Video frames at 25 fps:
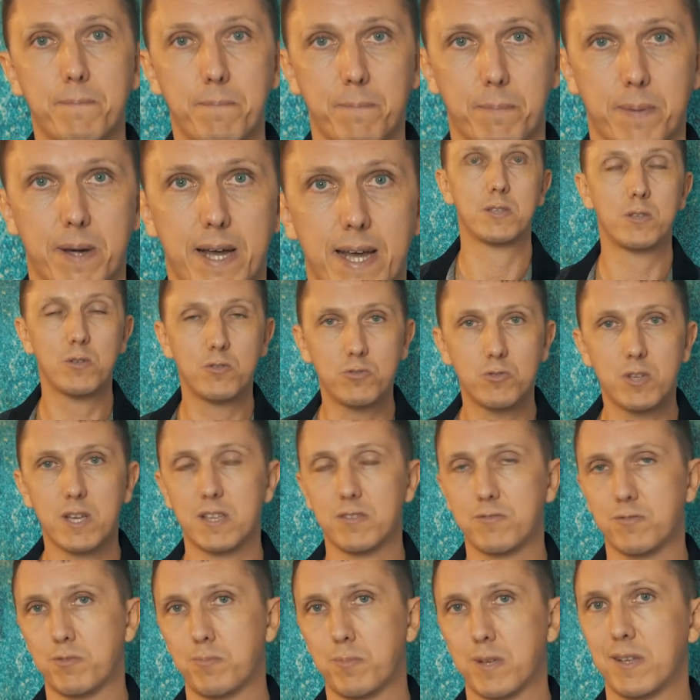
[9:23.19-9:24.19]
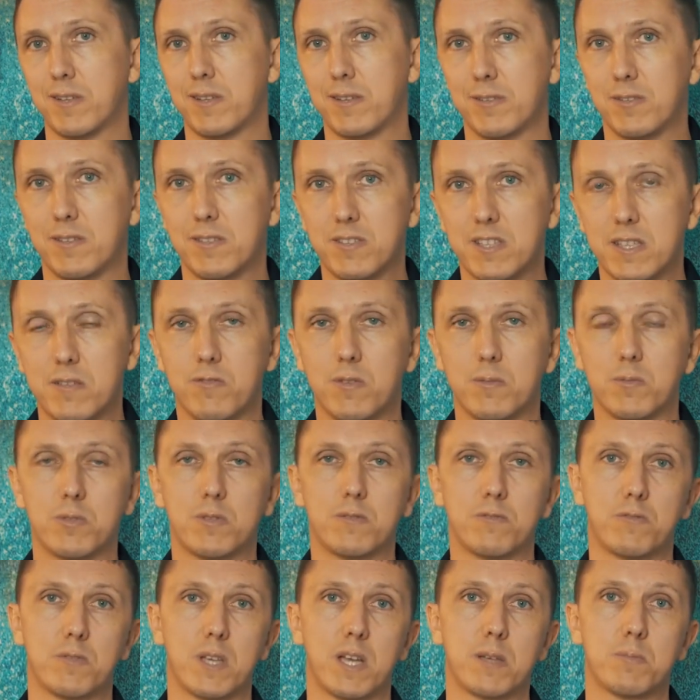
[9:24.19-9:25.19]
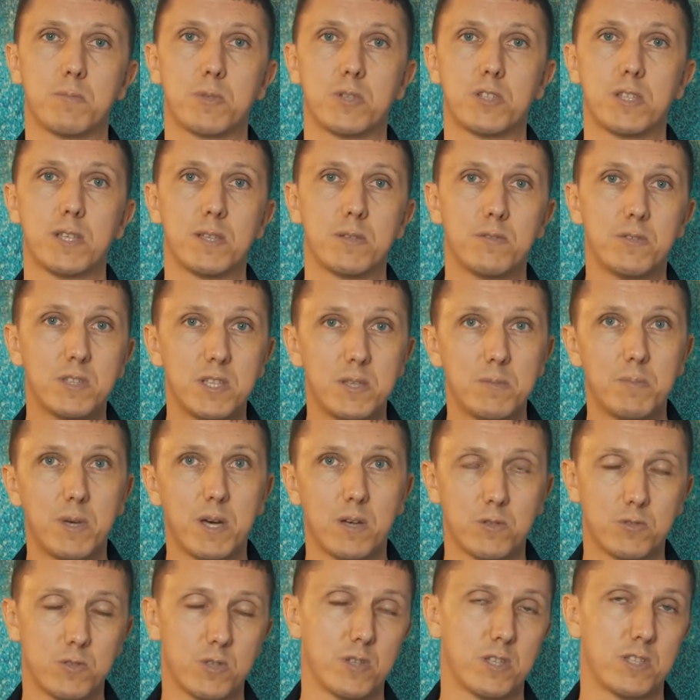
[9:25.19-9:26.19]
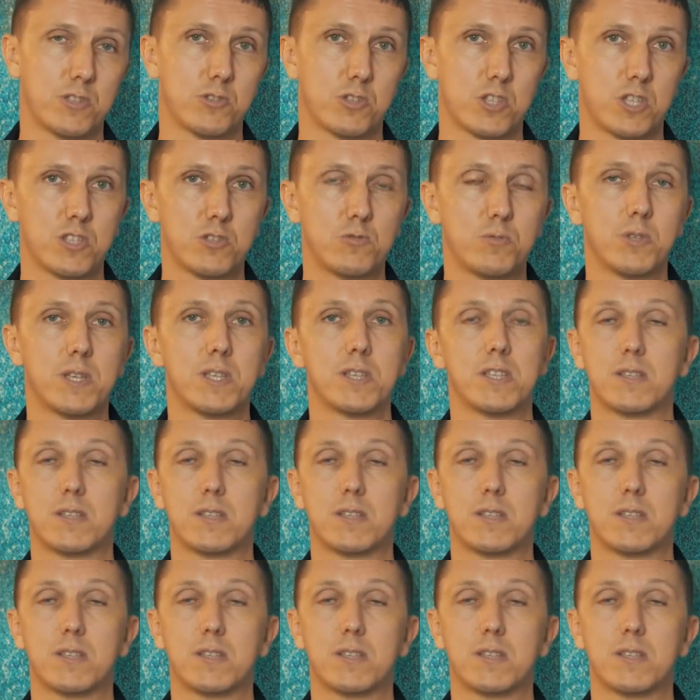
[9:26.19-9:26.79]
Plan your transfer method to save up to 5% of the amount on exchange rate